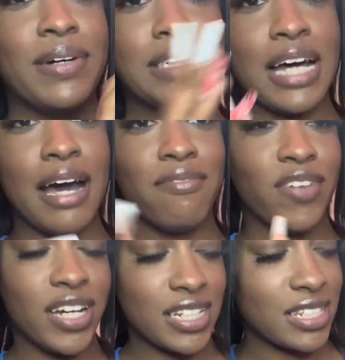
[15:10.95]
which I'm
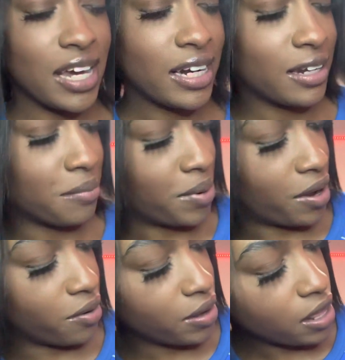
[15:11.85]
very excited
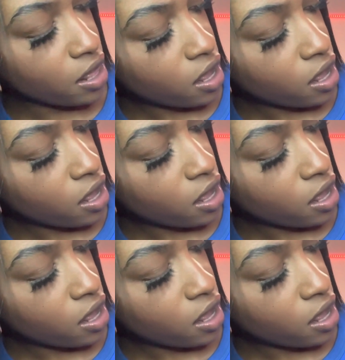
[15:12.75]
about.